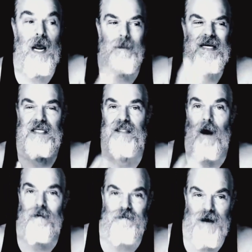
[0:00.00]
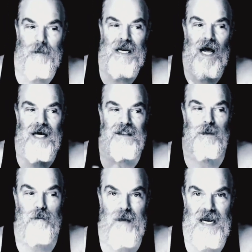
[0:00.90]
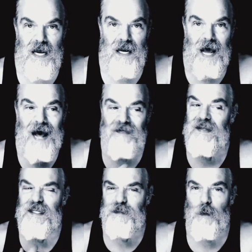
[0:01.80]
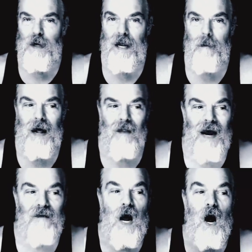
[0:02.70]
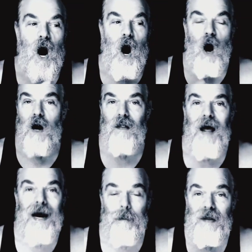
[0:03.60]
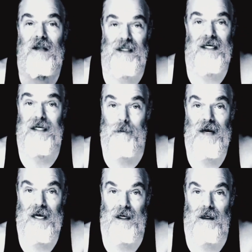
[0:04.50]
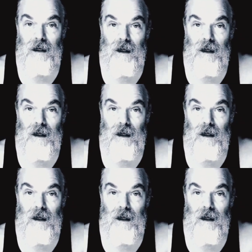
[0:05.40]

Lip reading: because feminized men at this point in my life are a liability to me.